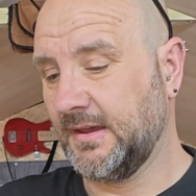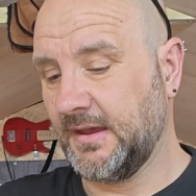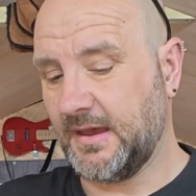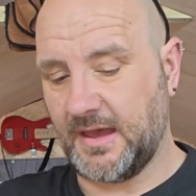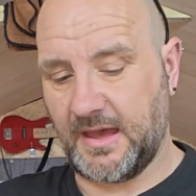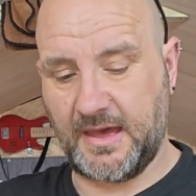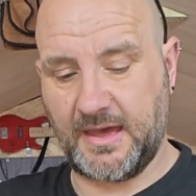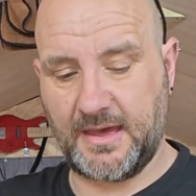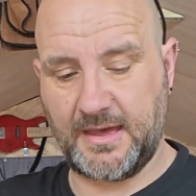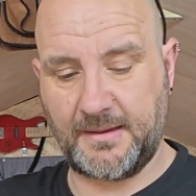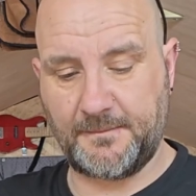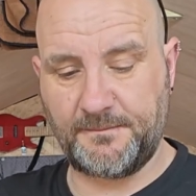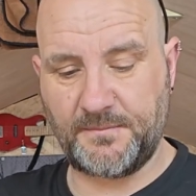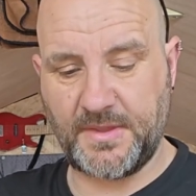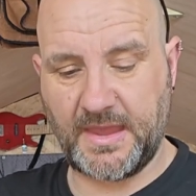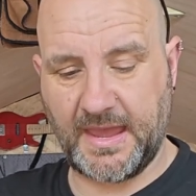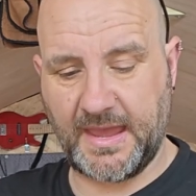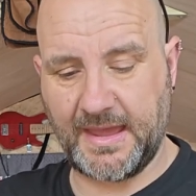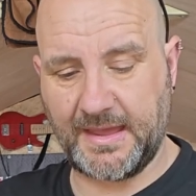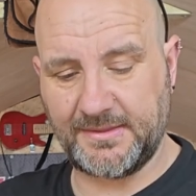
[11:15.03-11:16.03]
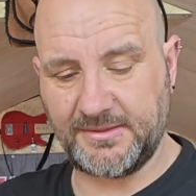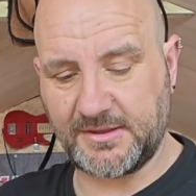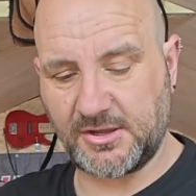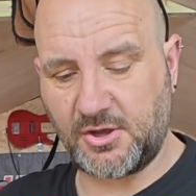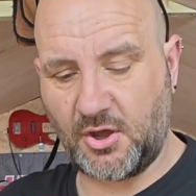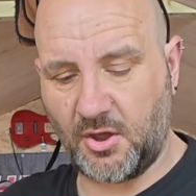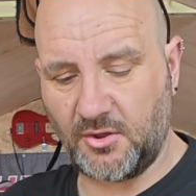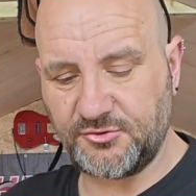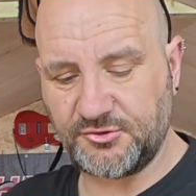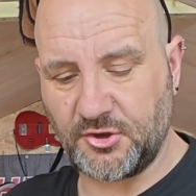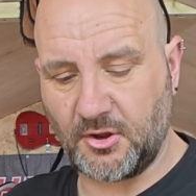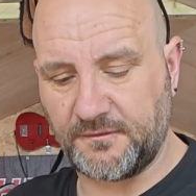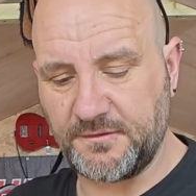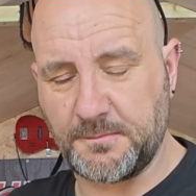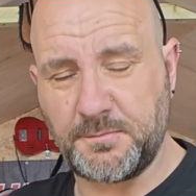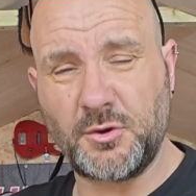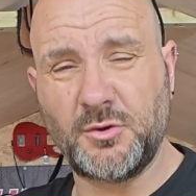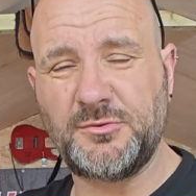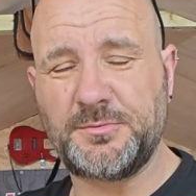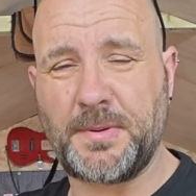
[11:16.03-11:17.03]
and the cost of the
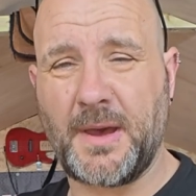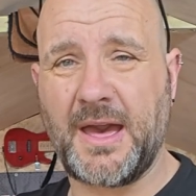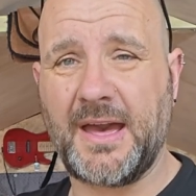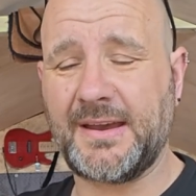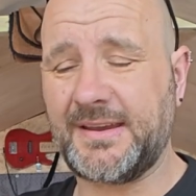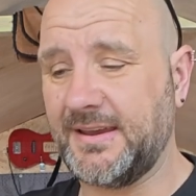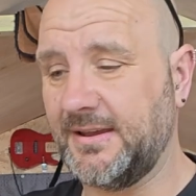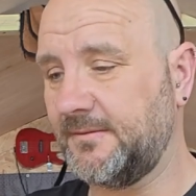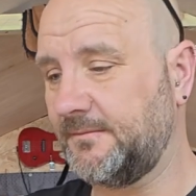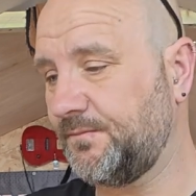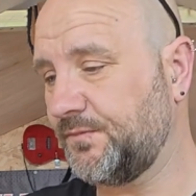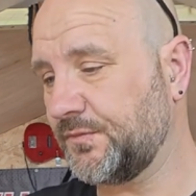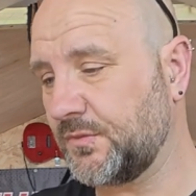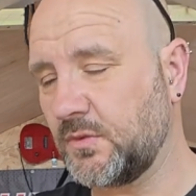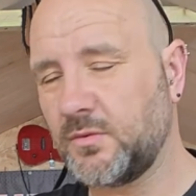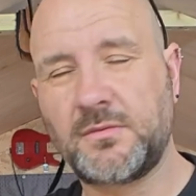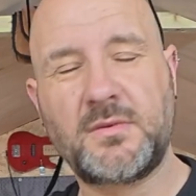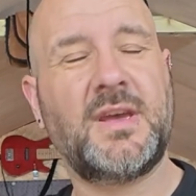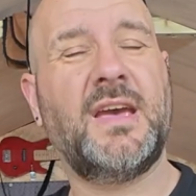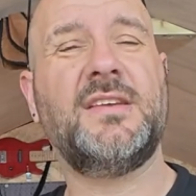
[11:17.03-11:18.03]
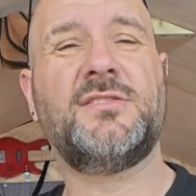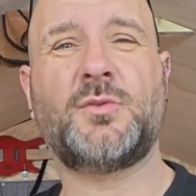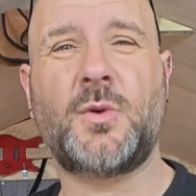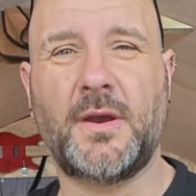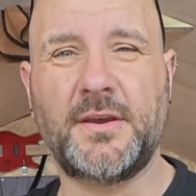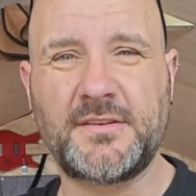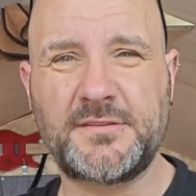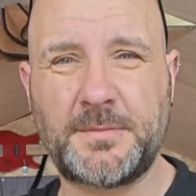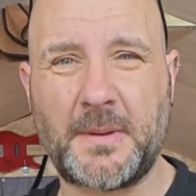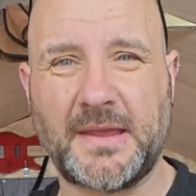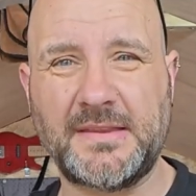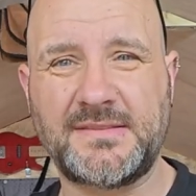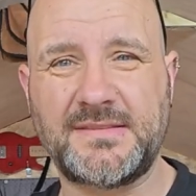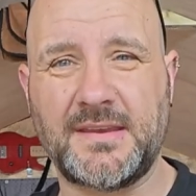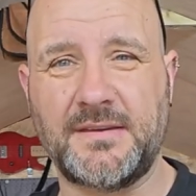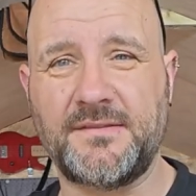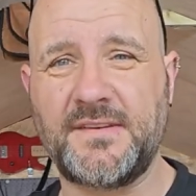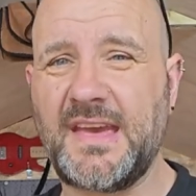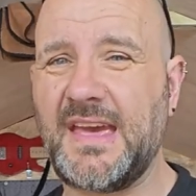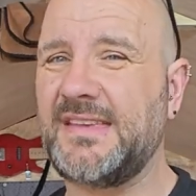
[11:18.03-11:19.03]
boost pack is quite
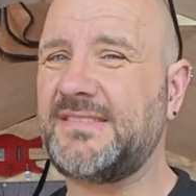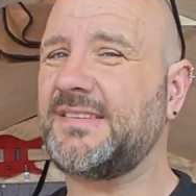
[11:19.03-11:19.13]
expensive.